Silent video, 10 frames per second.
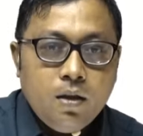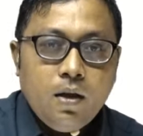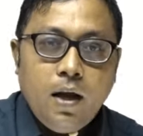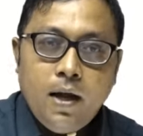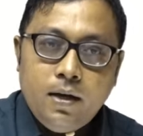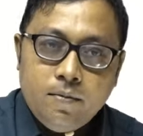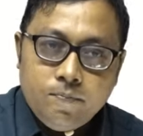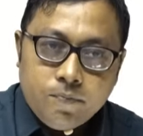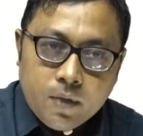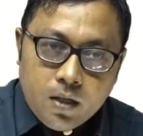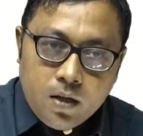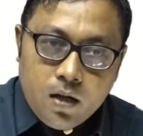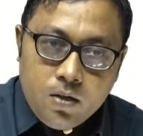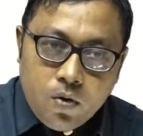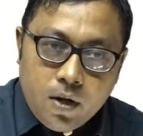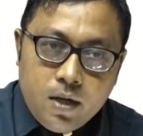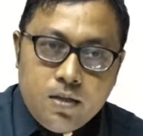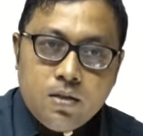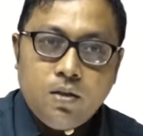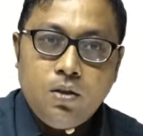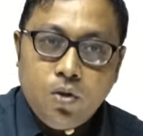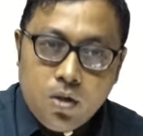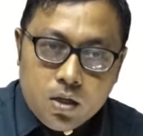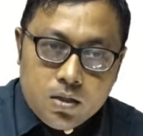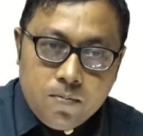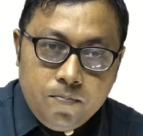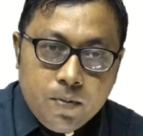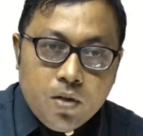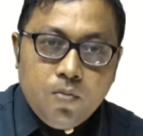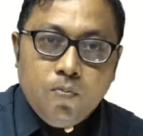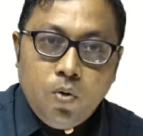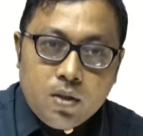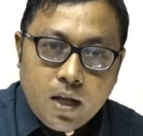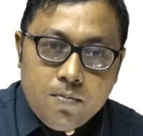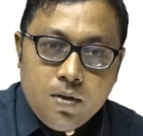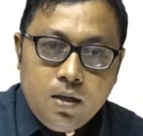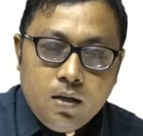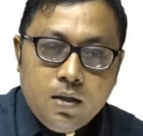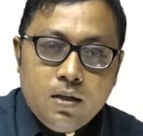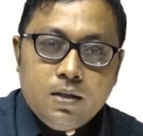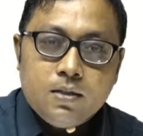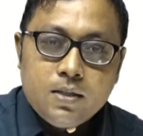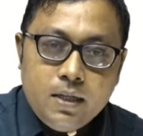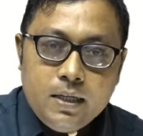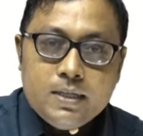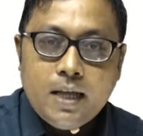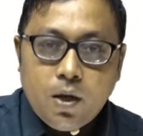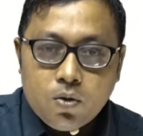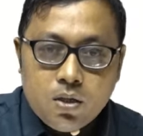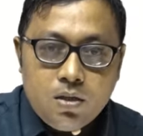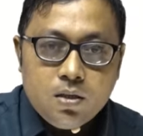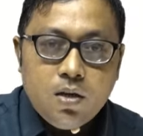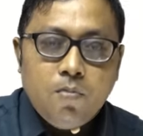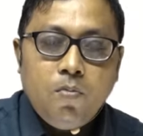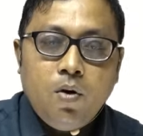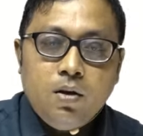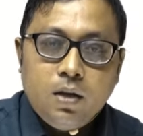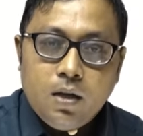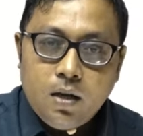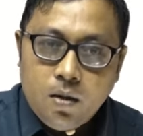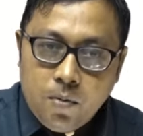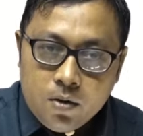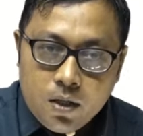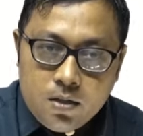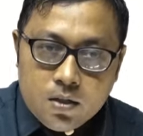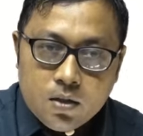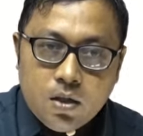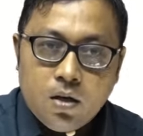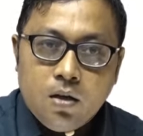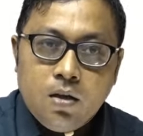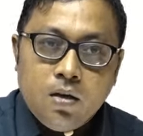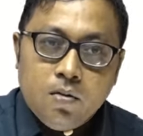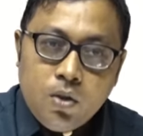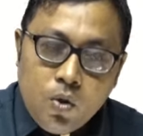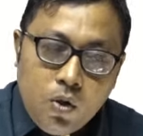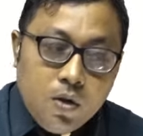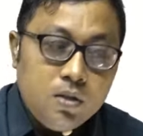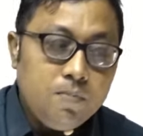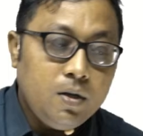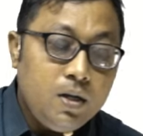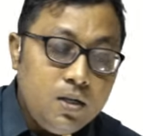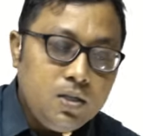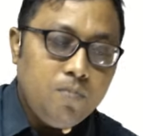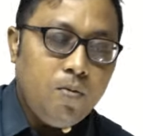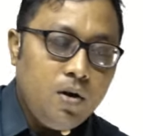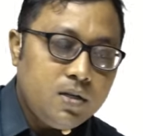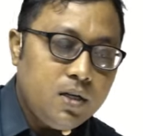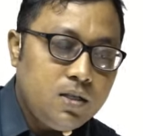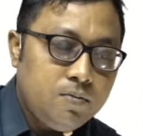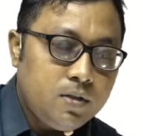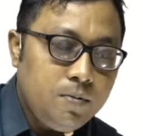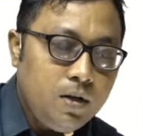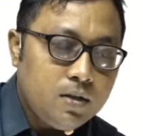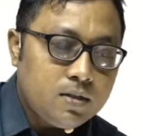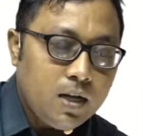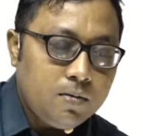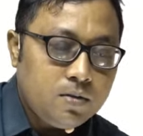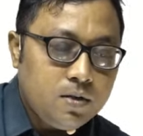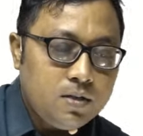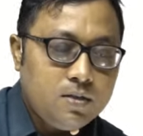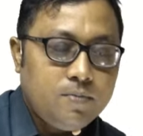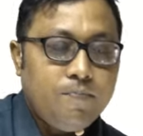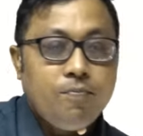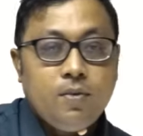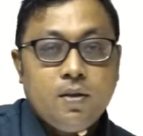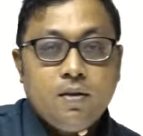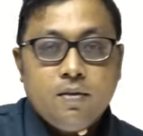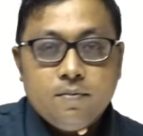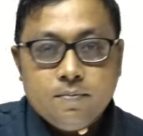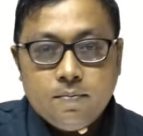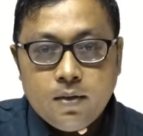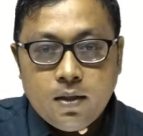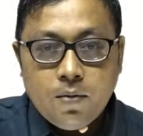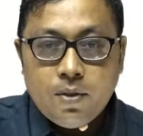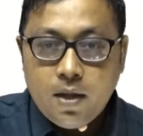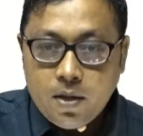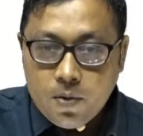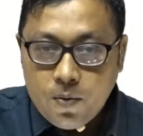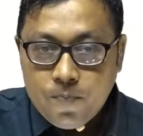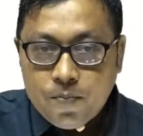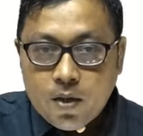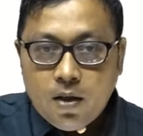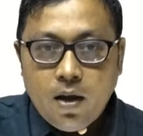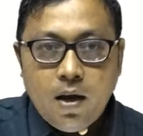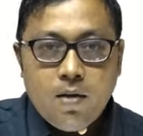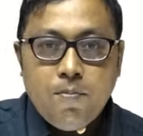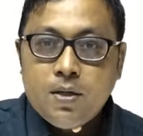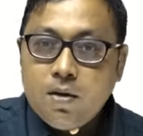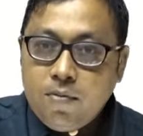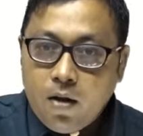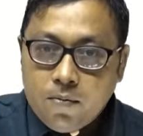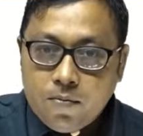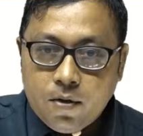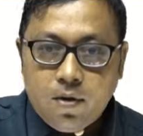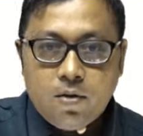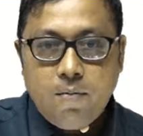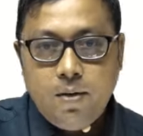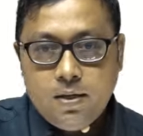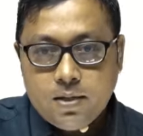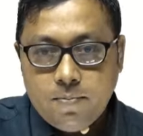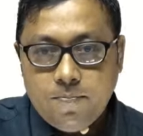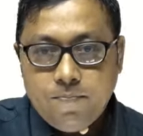And incoherence, neologism, both can be seen in psychosis, but among these the neologism is the most specific psychosis. Now thank you and best of luck for your coming exam.